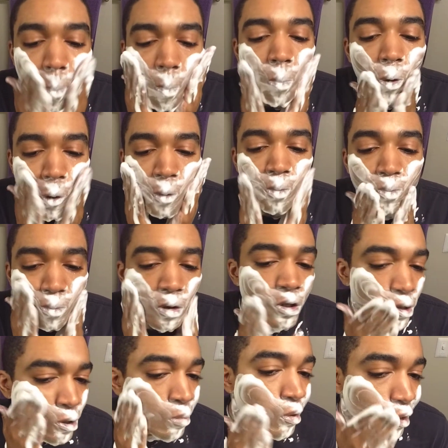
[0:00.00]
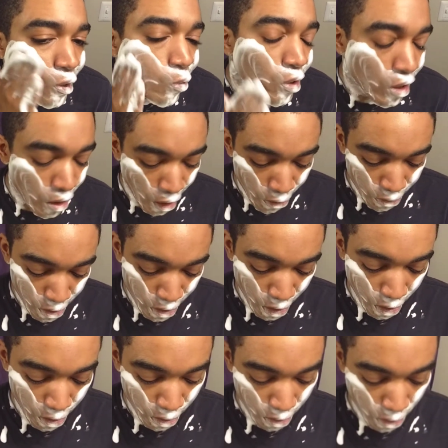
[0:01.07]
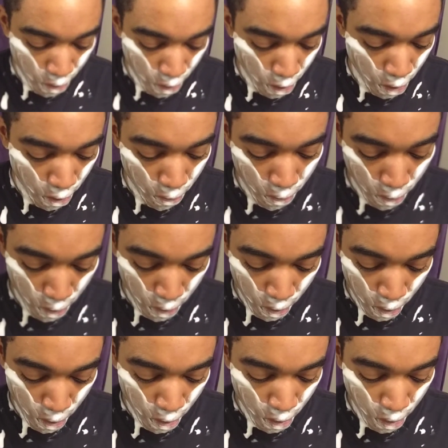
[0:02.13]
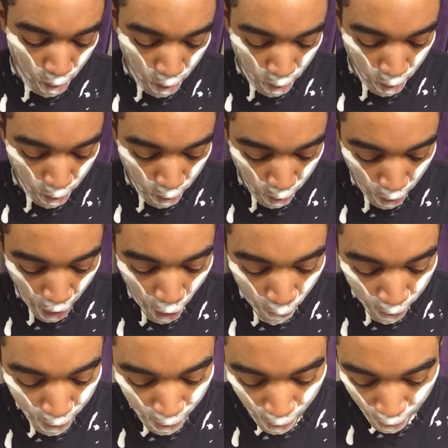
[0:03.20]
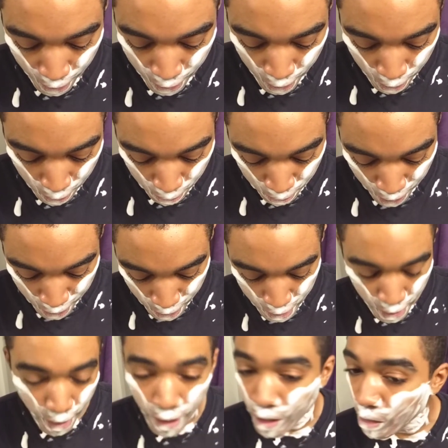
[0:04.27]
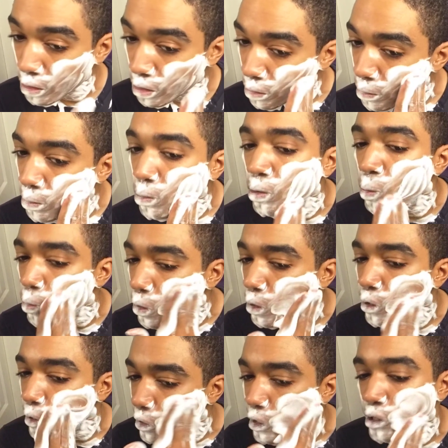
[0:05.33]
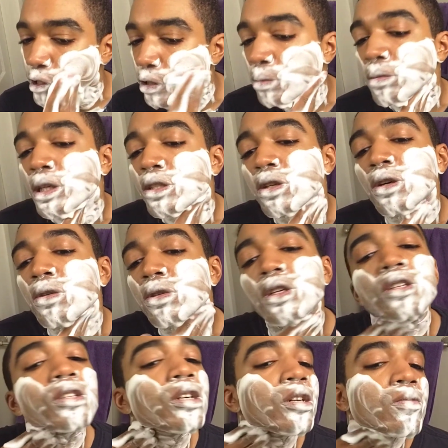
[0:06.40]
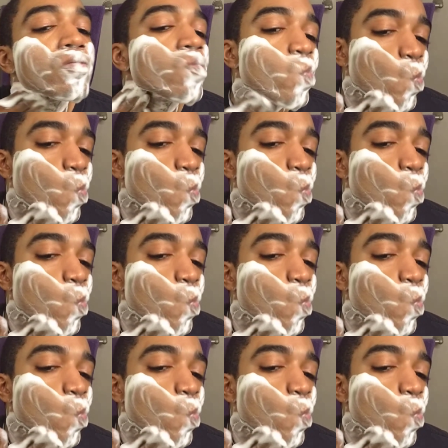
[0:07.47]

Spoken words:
Yeah. It's a little bit liquidy now. It's not, you know, how I'd like it, but that's because I add a little bit more water and I didn't mix all this up.